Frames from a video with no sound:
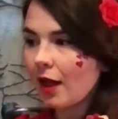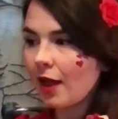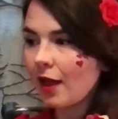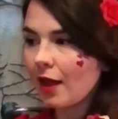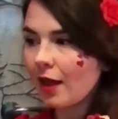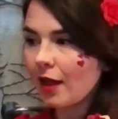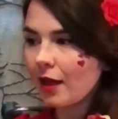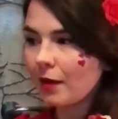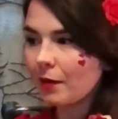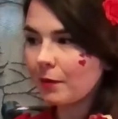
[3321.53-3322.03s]

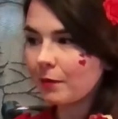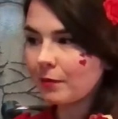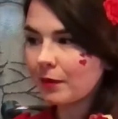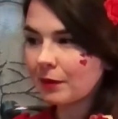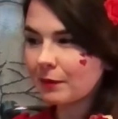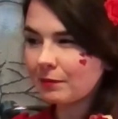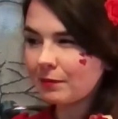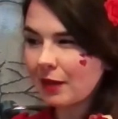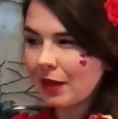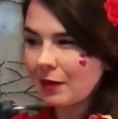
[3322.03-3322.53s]

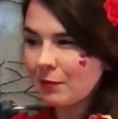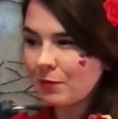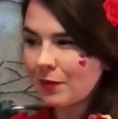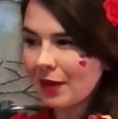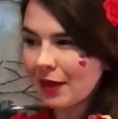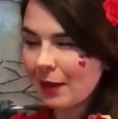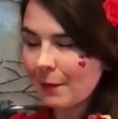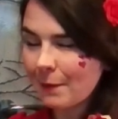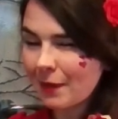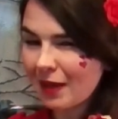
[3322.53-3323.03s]
Um,
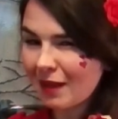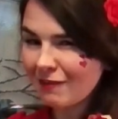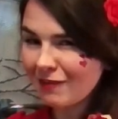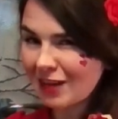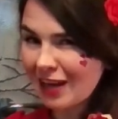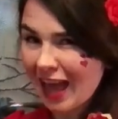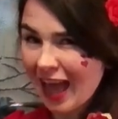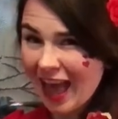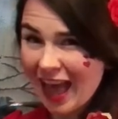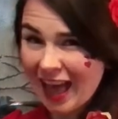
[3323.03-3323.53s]
maybe a bit
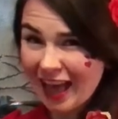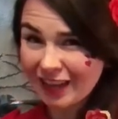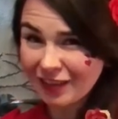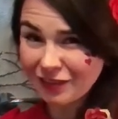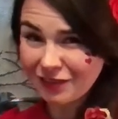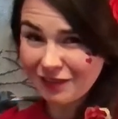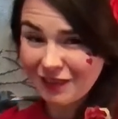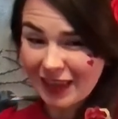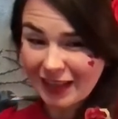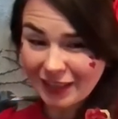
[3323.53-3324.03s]
of an
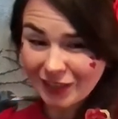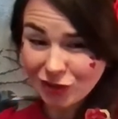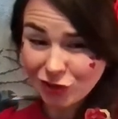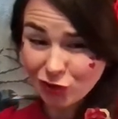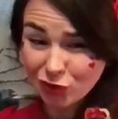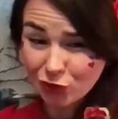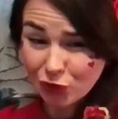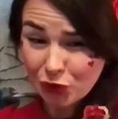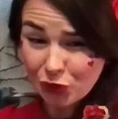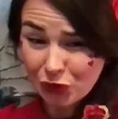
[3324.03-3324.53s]

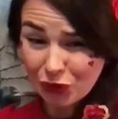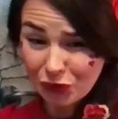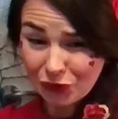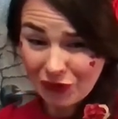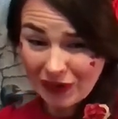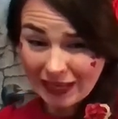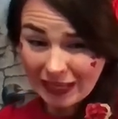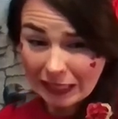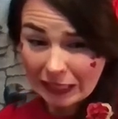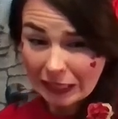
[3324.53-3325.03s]
advent
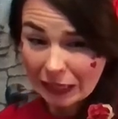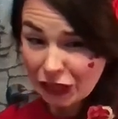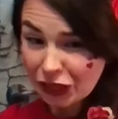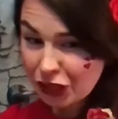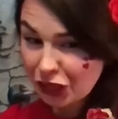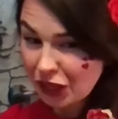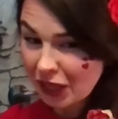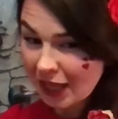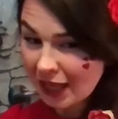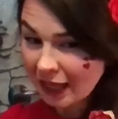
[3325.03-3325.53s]
drawing
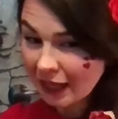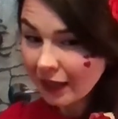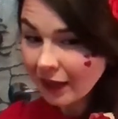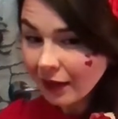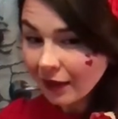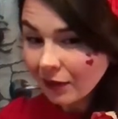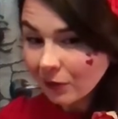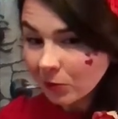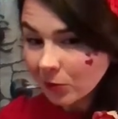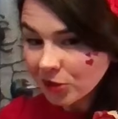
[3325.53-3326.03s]

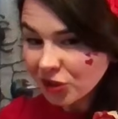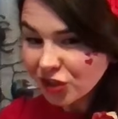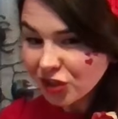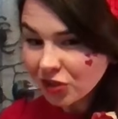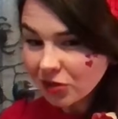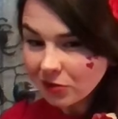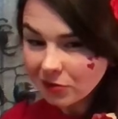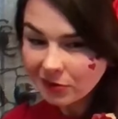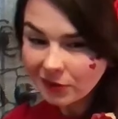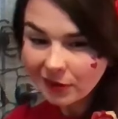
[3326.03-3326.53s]
thing.
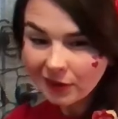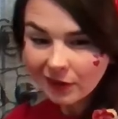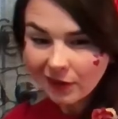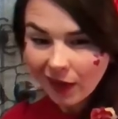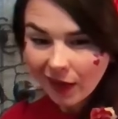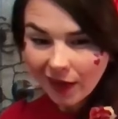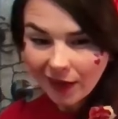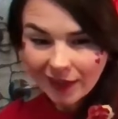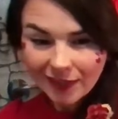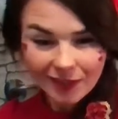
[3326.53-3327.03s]
Would you
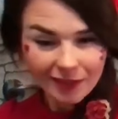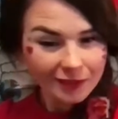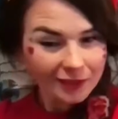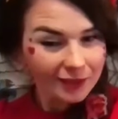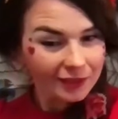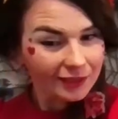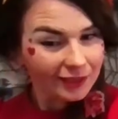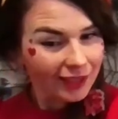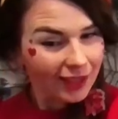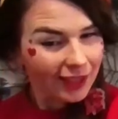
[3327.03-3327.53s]
like
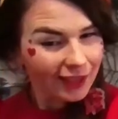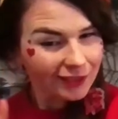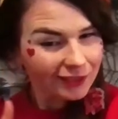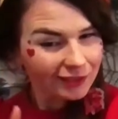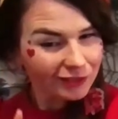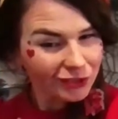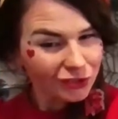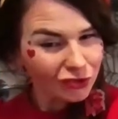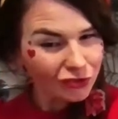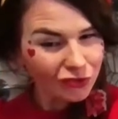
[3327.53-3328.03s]
a
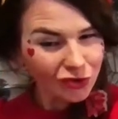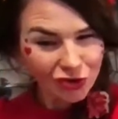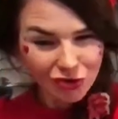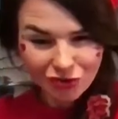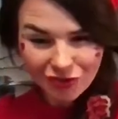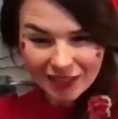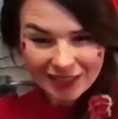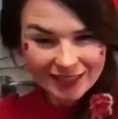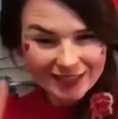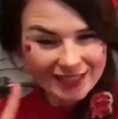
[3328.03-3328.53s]
kind of a
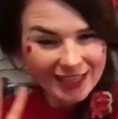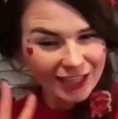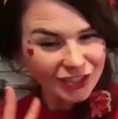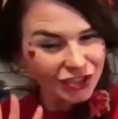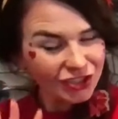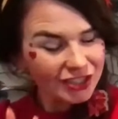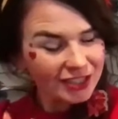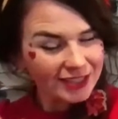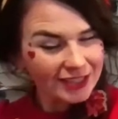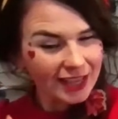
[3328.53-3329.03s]
drawing
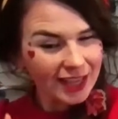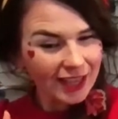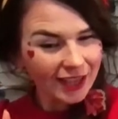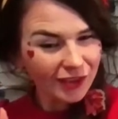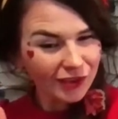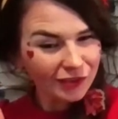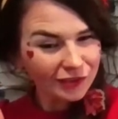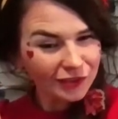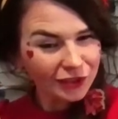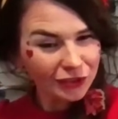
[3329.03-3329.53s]
session a
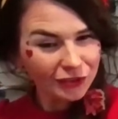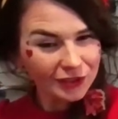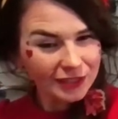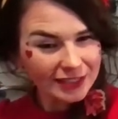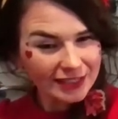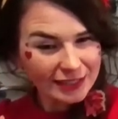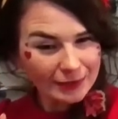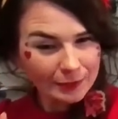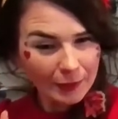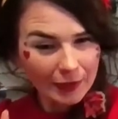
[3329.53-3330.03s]
day over
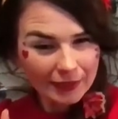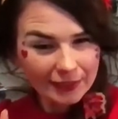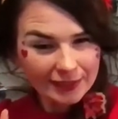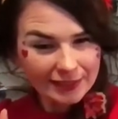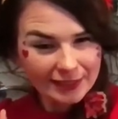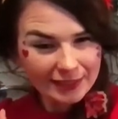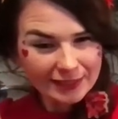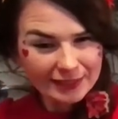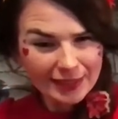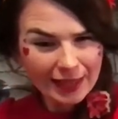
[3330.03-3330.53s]

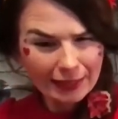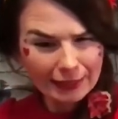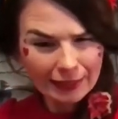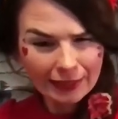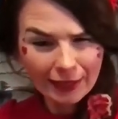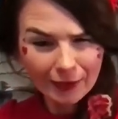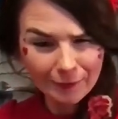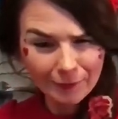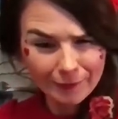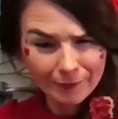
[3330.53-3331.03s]
Christmas? Is that
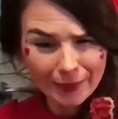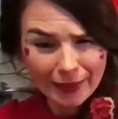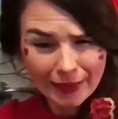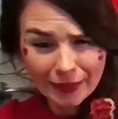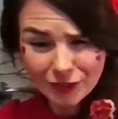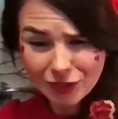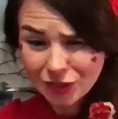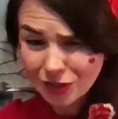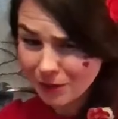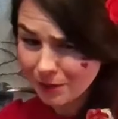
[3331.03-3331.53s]
like a
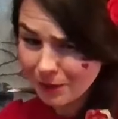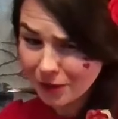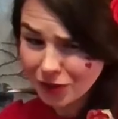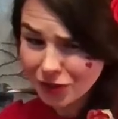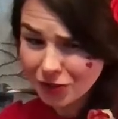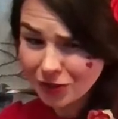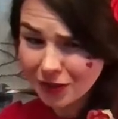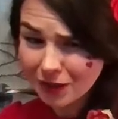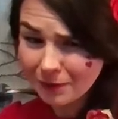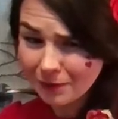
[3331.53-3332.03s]
bit too
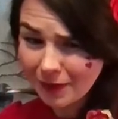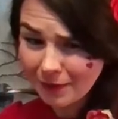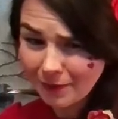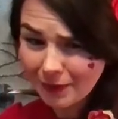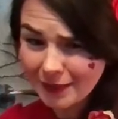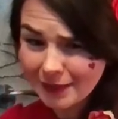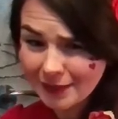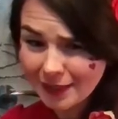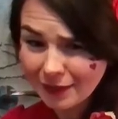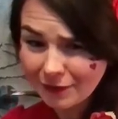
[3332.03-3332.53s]
much to commit
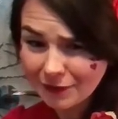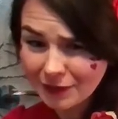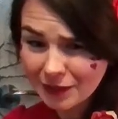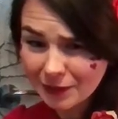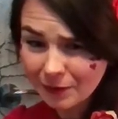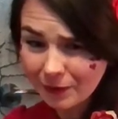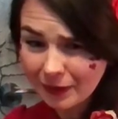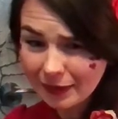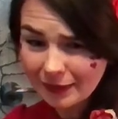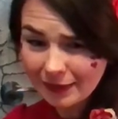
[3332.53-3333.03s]
myself
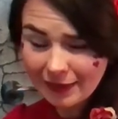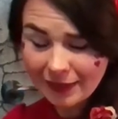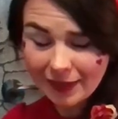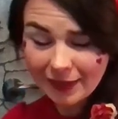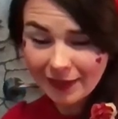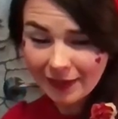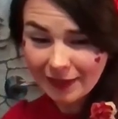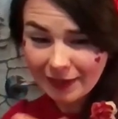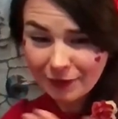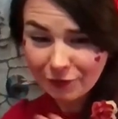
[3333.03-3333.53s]
to on a
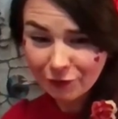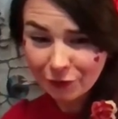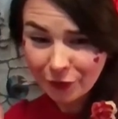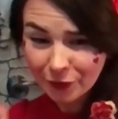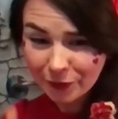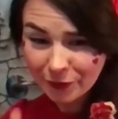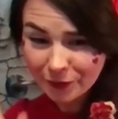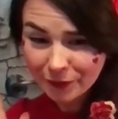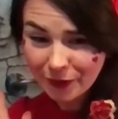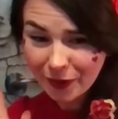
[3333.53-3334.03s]
live?
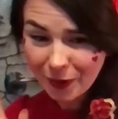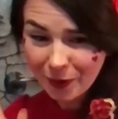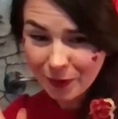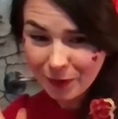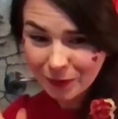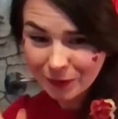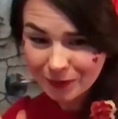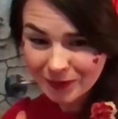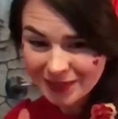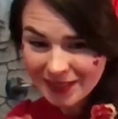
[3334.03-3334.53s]
Who
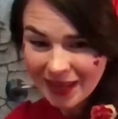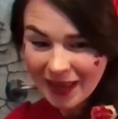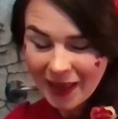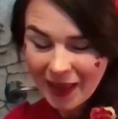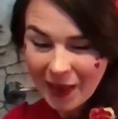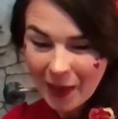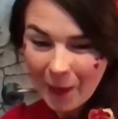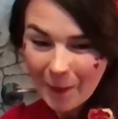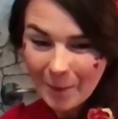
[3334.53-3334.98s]
knows?